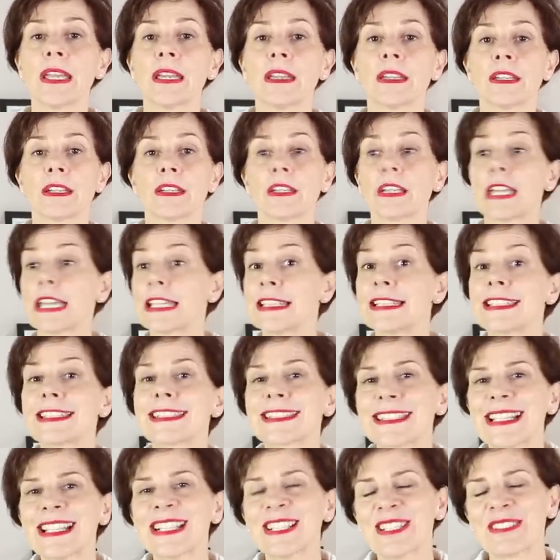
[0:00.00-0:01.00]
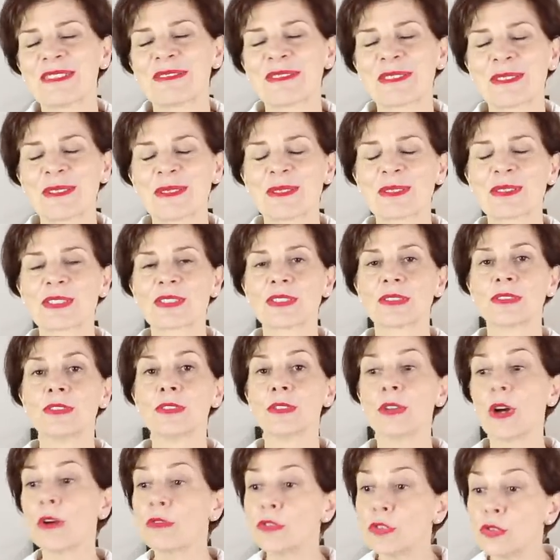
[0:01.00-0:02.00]
uh, and style, of course, you
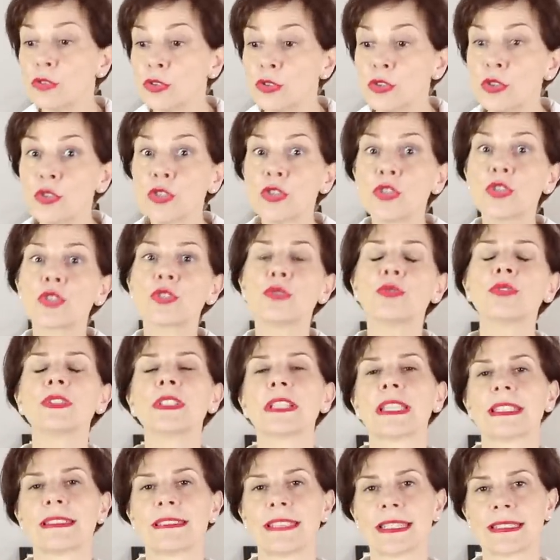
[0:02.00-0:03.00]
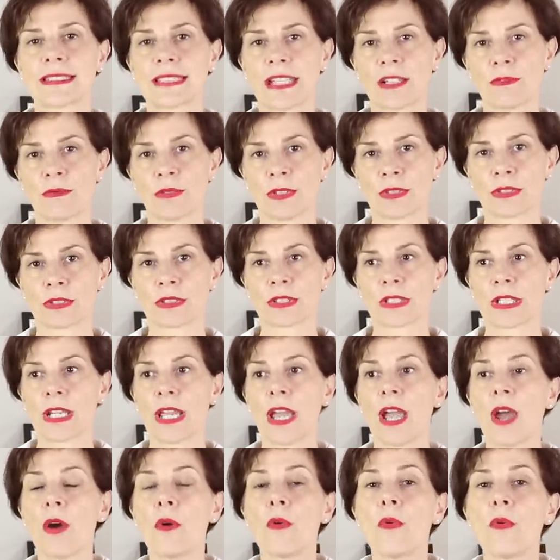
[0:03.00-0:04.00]
know, of the new shoes that I want?
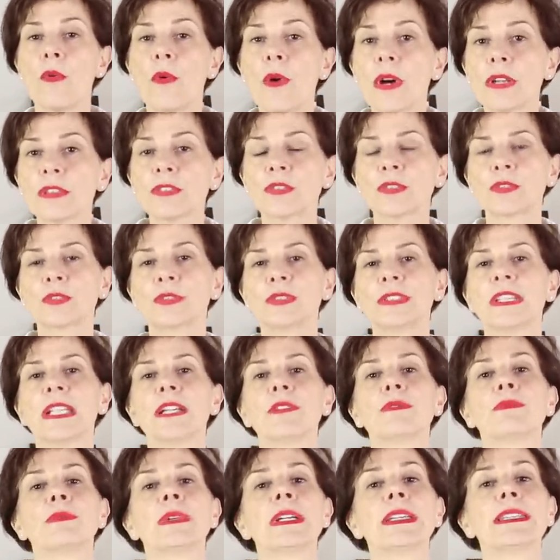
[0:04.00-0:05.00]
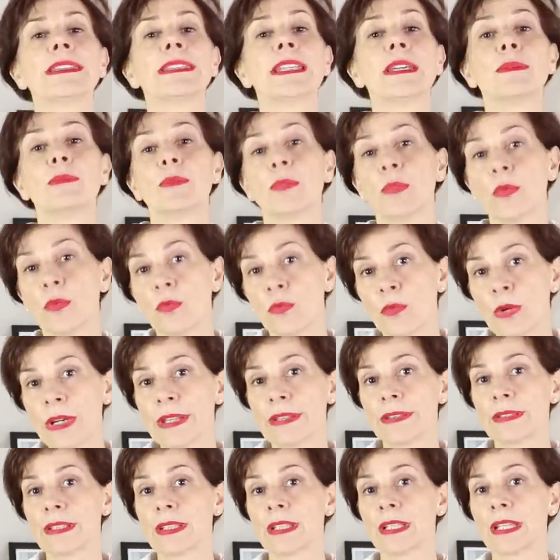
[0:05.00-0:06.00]
What could I wear them
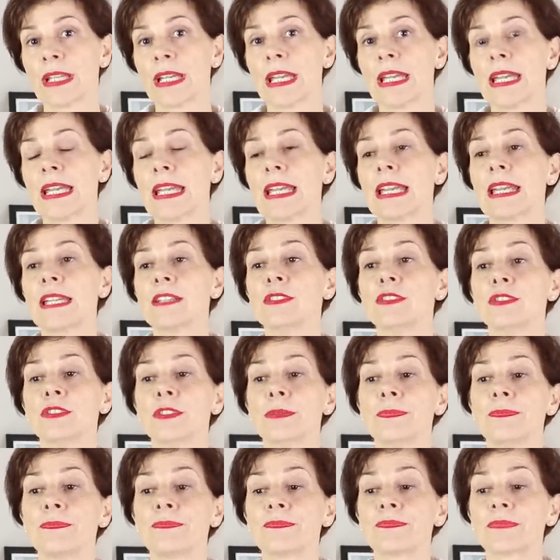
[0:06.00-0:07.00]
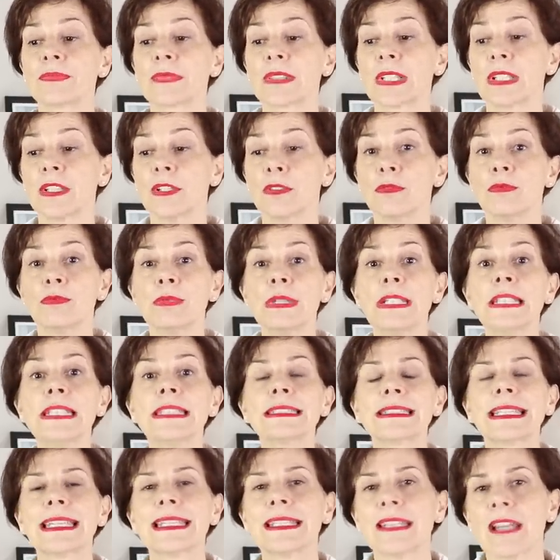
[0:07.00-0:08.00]
with? And, you know, will
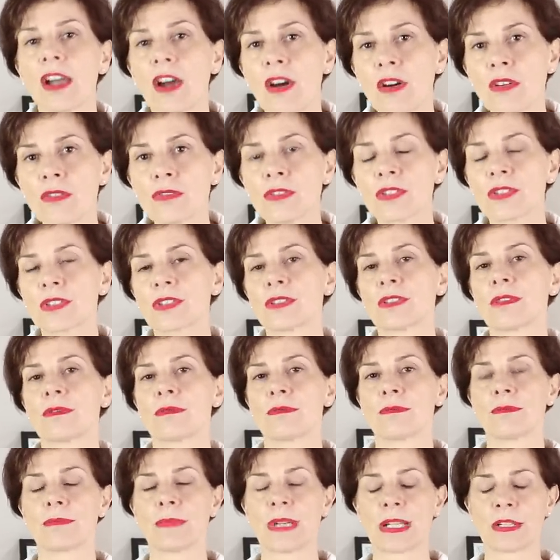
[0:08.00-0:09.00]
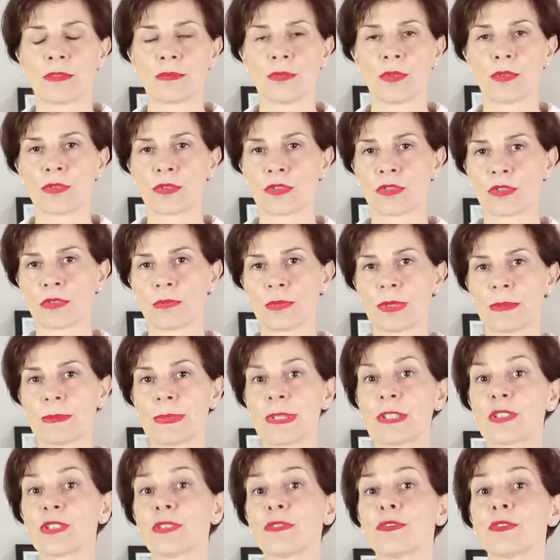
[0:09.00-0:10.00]
it enhance my wardrobe.
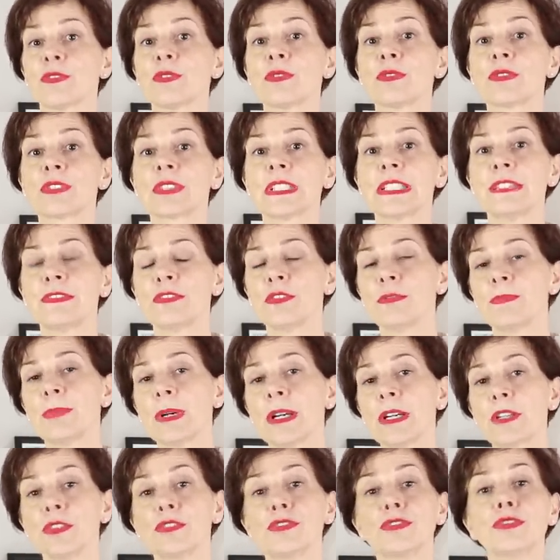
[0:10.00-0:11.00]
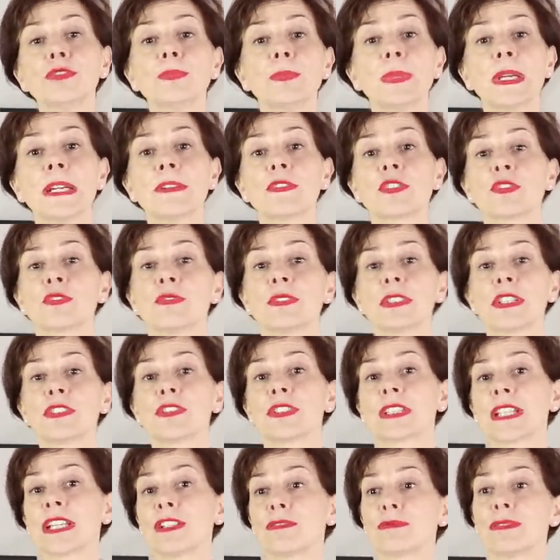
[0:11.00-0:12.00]
Because of course, if you buy a new pair of shoes that
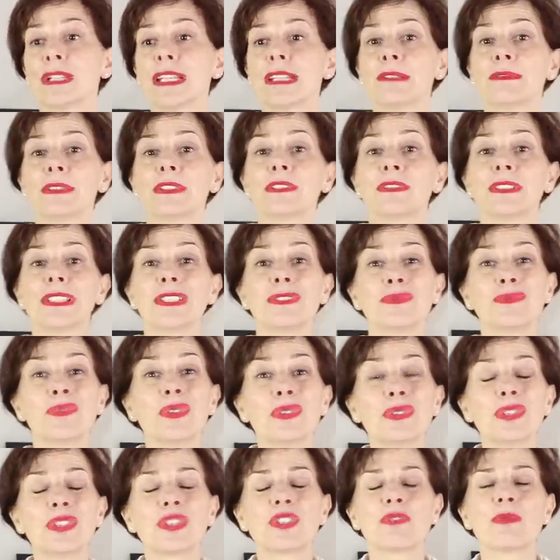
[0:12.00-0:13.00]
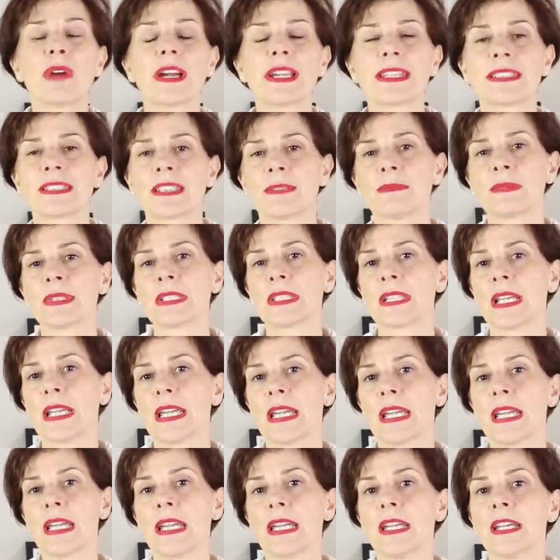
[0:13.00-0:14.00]
you can wear with only one or two items,
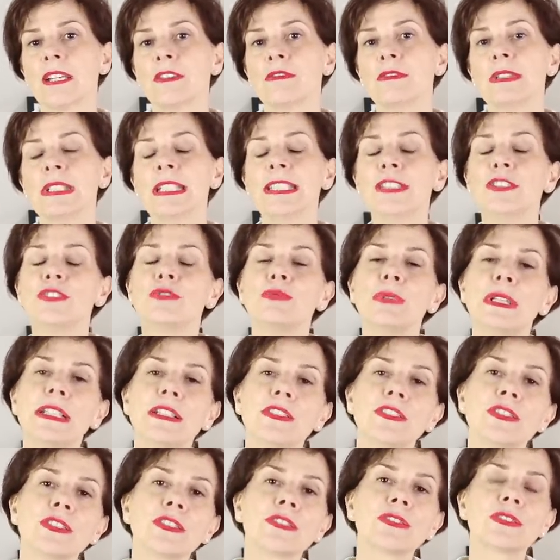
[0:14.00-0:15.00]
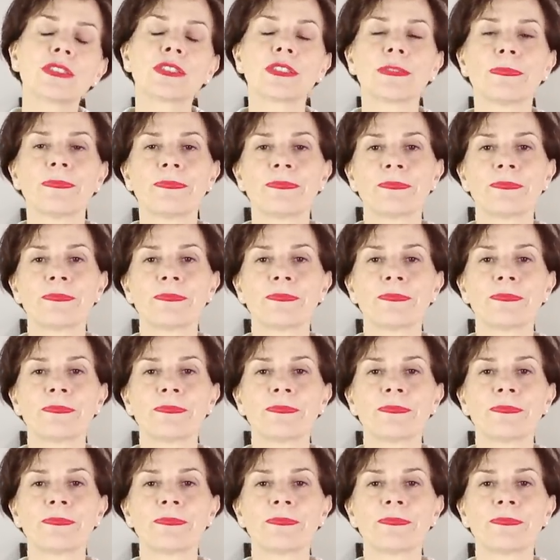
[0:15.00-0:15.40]
really you will not